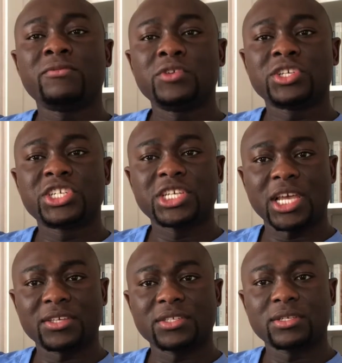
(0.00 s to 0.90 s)
of your
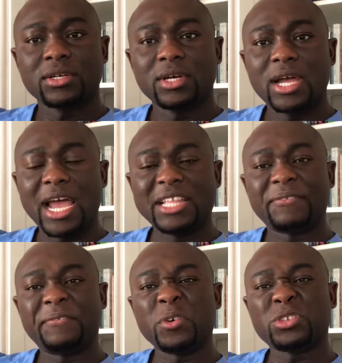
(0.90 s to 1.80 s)
chest, and it
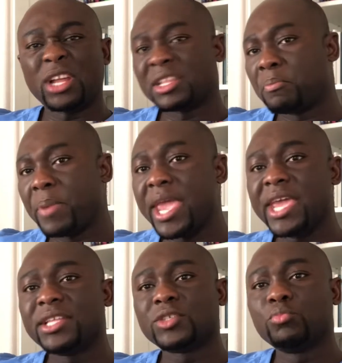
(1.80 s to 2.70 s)
feels like the
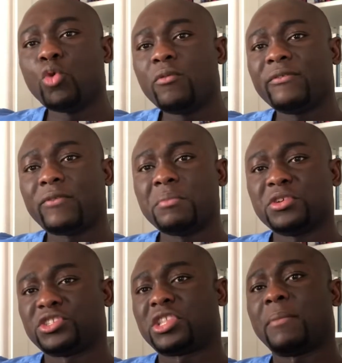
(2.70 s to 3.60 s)
pain is moving from
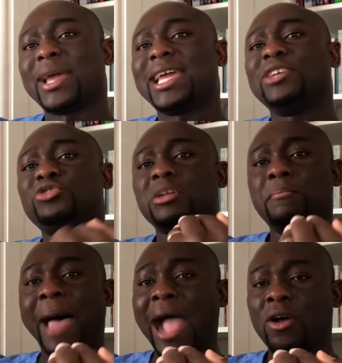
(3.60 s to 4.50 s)
your stomach into the
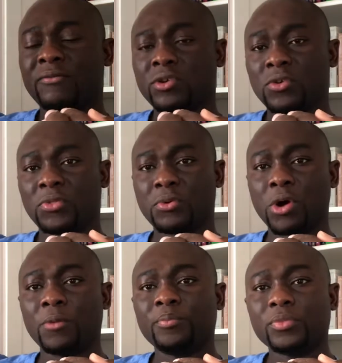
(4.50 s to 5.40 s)
back of your
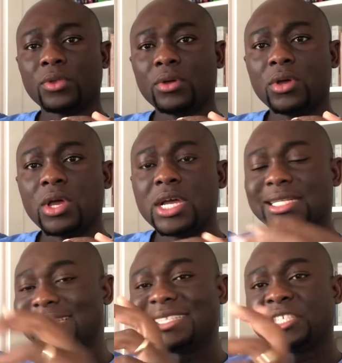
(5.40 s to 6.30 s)
throat.
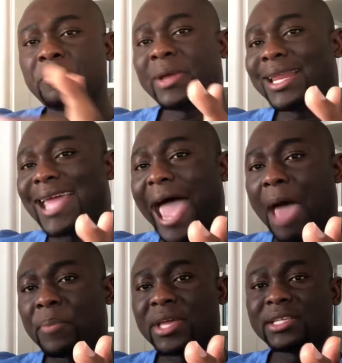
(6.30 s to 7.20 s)
This typically
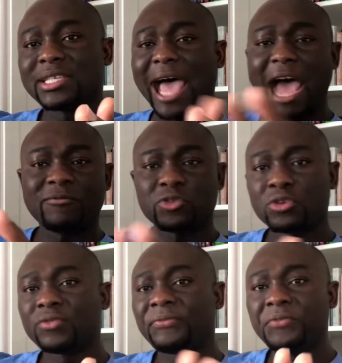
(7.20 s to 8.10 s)
happens after
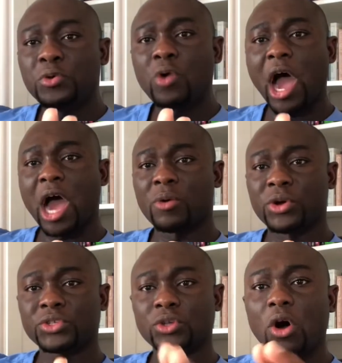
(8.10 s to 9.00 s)
a few
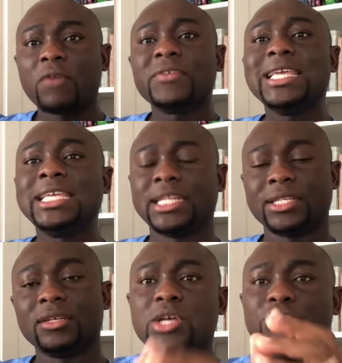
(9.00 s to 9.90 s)
hours of
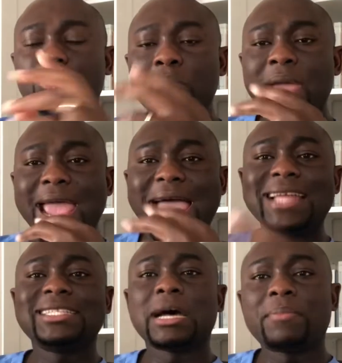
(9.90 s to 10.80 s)
eating. You may
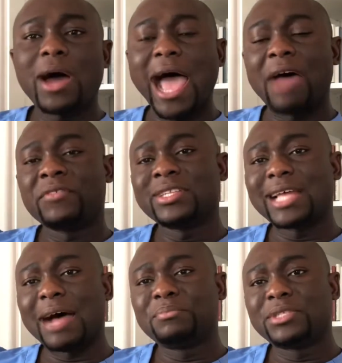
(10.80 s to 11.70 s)
end up having
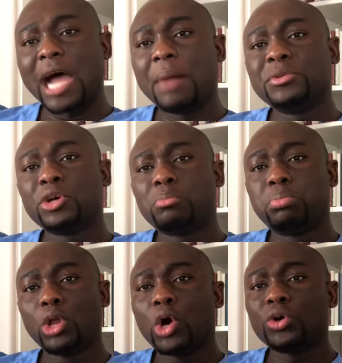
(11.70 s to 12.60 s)
abdominal
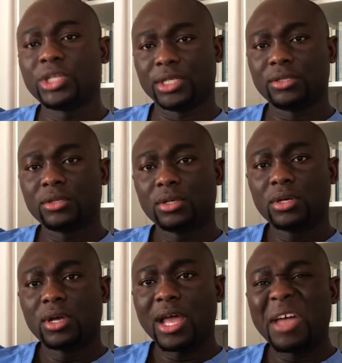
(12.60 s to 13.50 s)
bloating
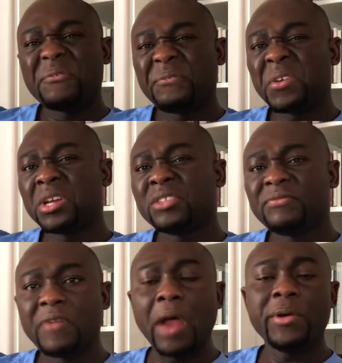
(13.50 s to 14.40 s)
and feeling
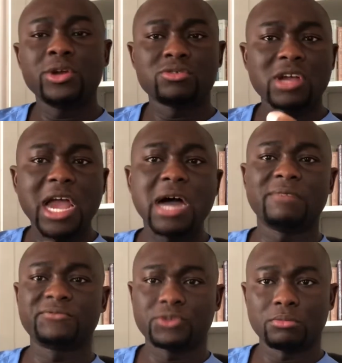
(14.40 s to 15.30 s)
very
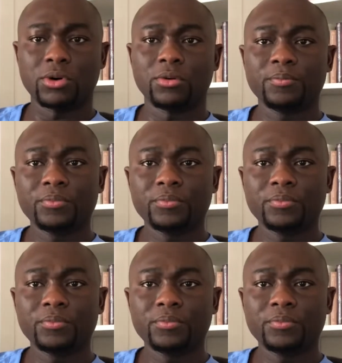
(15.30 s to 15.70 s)
uncomfortable.